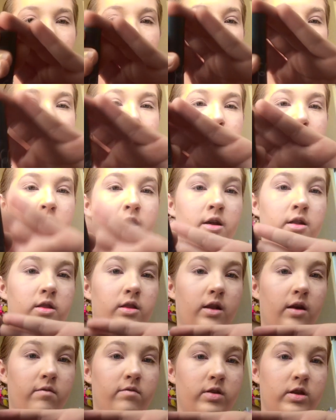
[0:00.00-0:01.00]
I
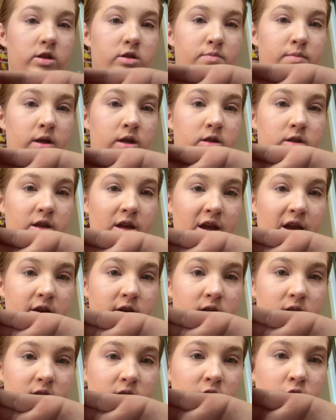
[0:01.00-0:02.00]
love this
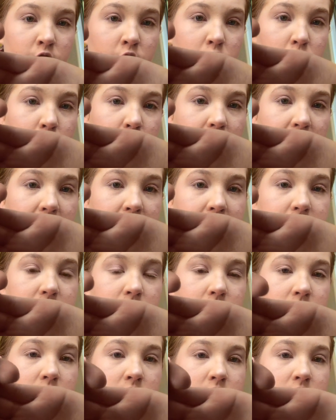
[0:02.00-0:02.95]
mascara. It's great,